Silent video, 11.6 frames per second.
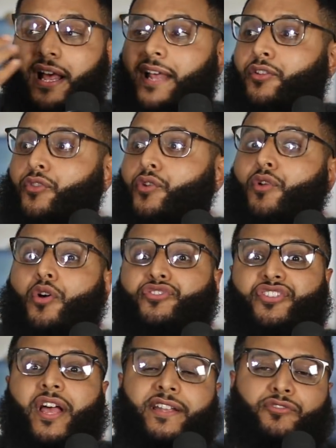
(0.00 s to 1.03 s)
and on the
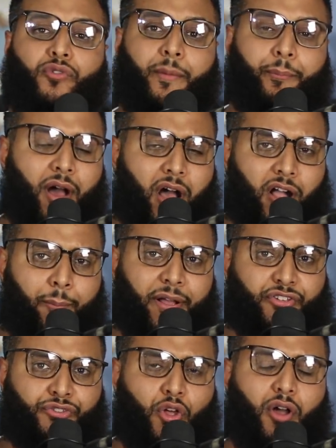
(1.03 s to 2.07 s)
roadsides or in a park, but
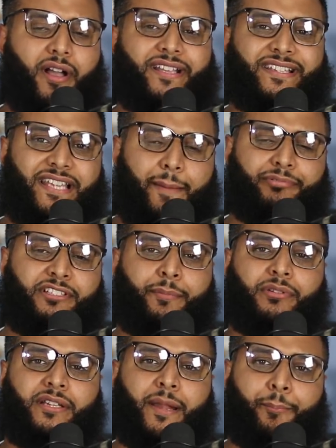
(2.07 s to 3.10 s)
it's not
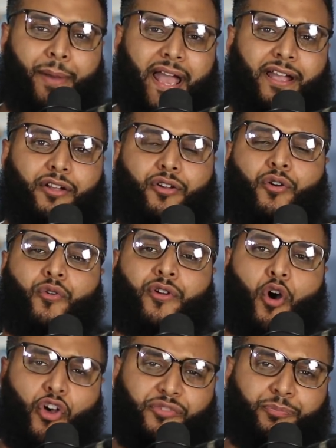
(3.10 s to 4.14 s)
acceptable in a bank or
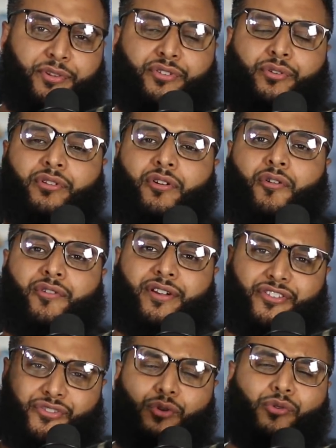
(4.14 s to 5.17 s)
a hospital or in
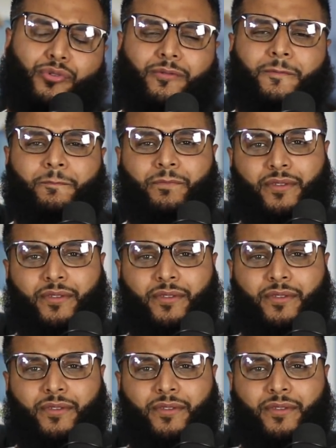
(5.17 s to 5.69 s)
a school?